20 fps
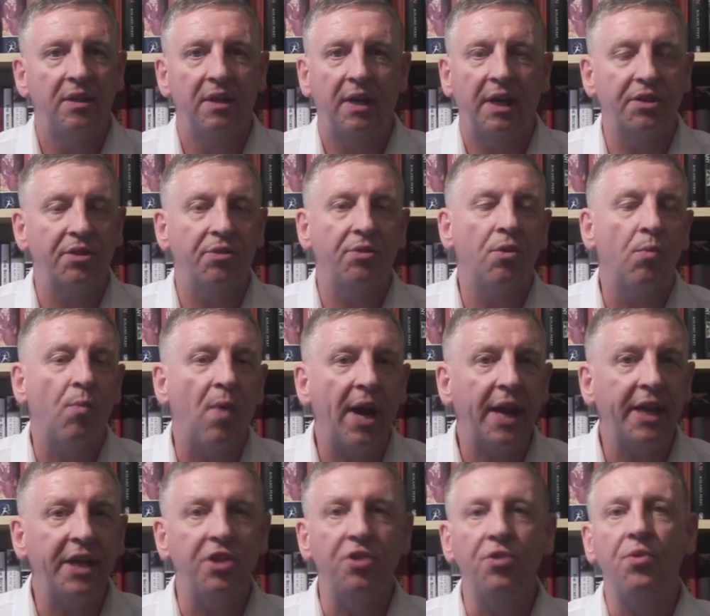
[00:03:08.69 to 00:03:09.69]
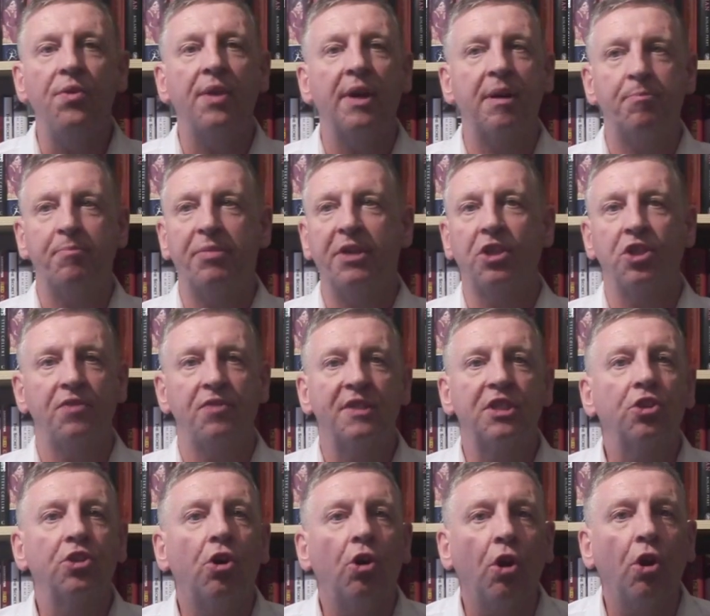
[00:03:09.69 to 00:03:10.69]
I don't know why you do that because if
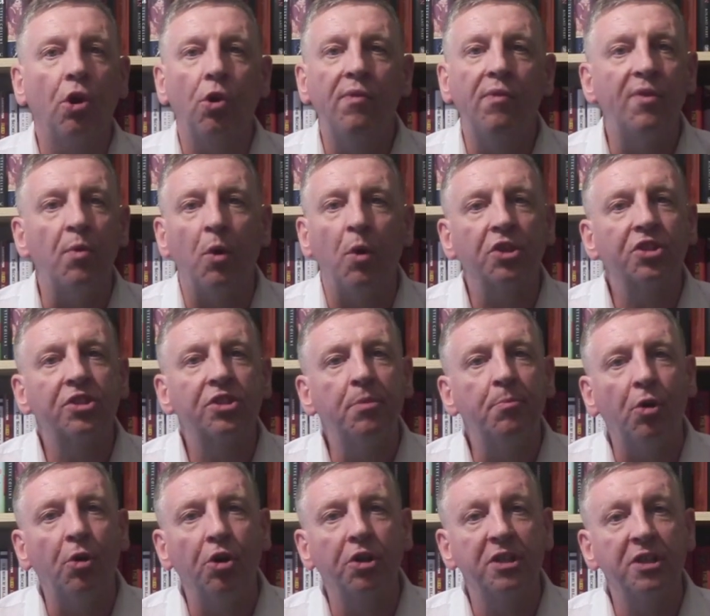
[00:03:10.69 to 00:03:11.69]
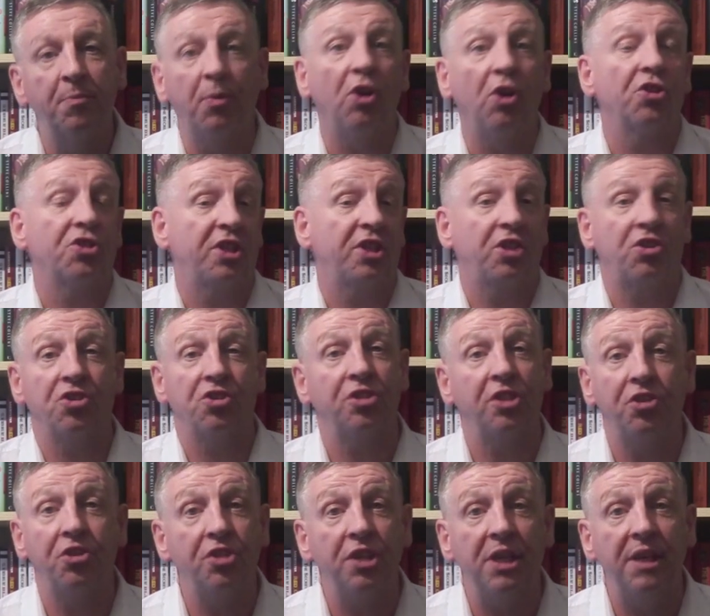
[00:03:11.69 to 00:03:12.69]
it's all over, what's the point? Plus, it doesn't
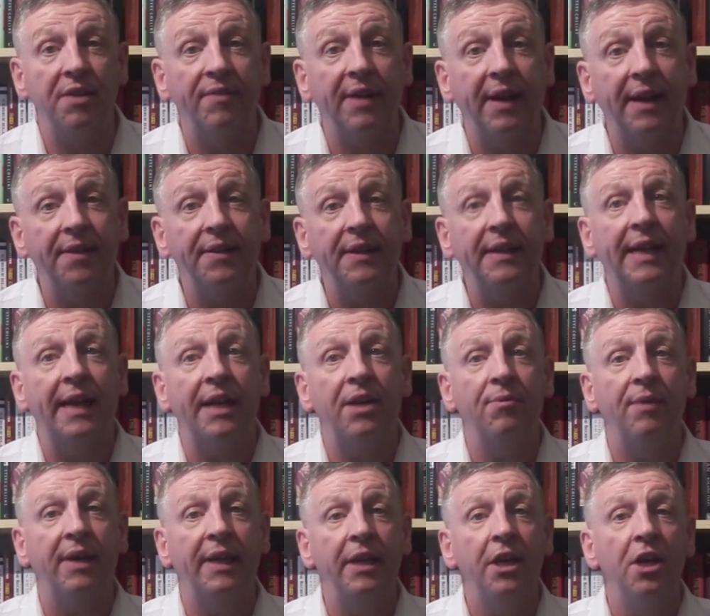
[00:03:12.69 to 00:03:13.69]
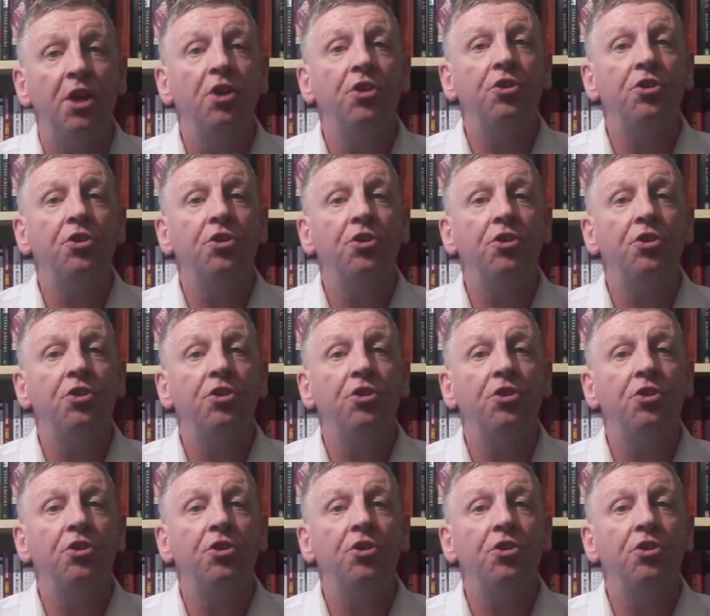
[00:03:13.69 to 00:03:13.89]
achieve anything anyway.